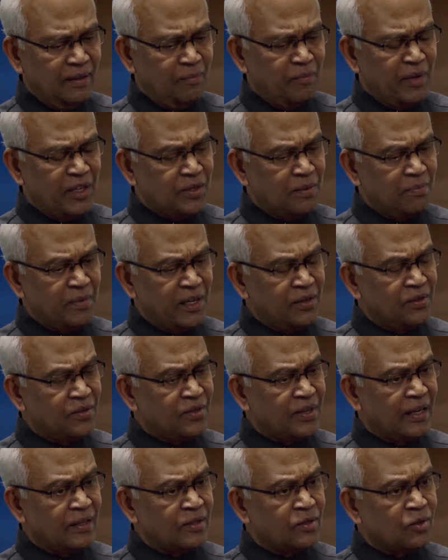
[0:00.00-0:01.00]

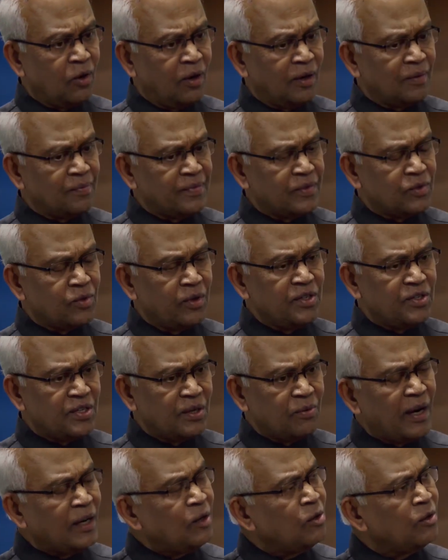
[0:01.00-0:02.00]
measurements and so on. So he
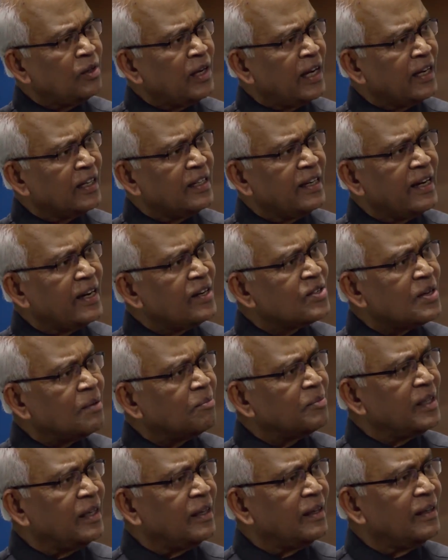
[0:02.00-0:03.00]
said, why don't I create
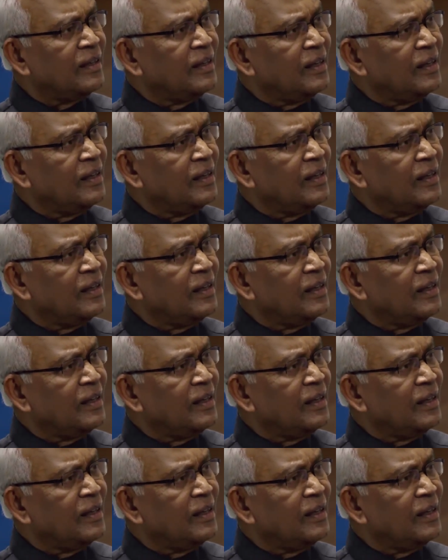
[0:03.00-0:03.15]
something